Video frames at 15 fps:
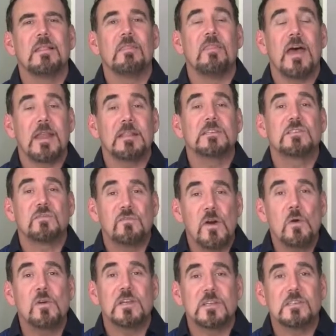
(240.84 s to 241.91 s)
that is
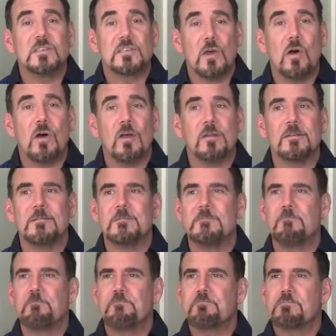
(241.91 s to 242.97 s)
focused
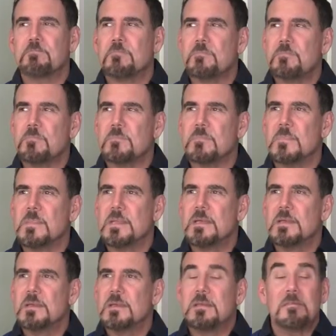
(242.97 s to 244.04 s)
on
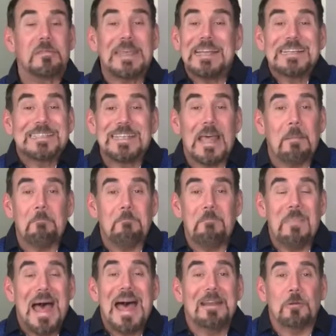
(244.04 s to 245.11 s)
things that
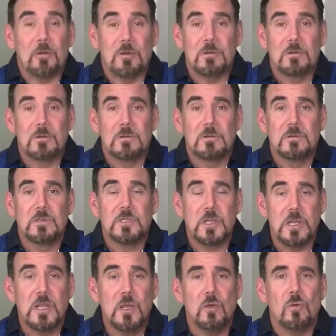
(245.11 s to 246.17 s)
matter
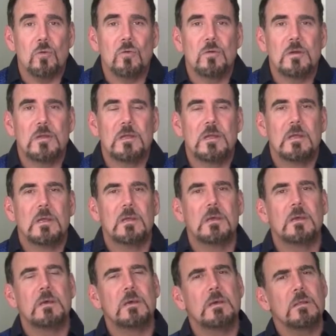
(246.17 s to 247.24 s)
to you,
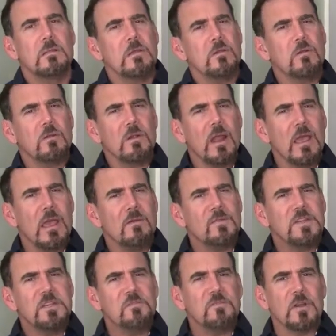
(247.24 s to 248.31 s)
then you're going to have
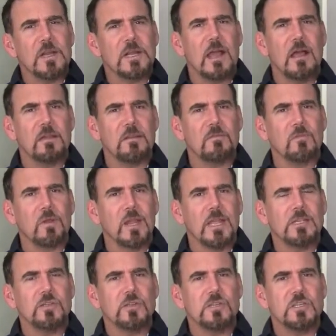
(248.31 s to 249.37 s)
a different kind of
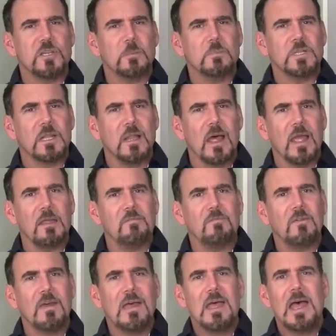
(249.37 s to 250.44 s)
relationship to
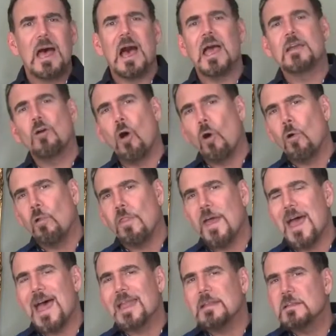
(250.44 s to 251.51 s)
life. I call
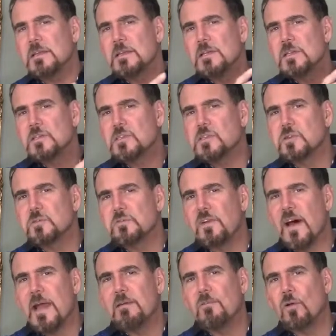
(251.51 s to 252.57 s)
that
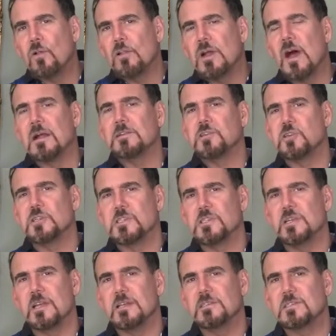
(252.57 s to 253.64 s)
survival
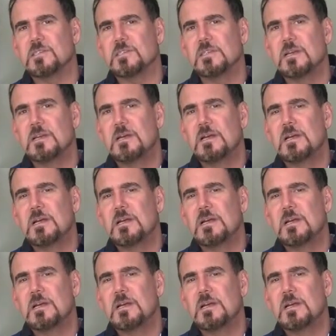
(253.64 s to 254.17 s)
consciousness.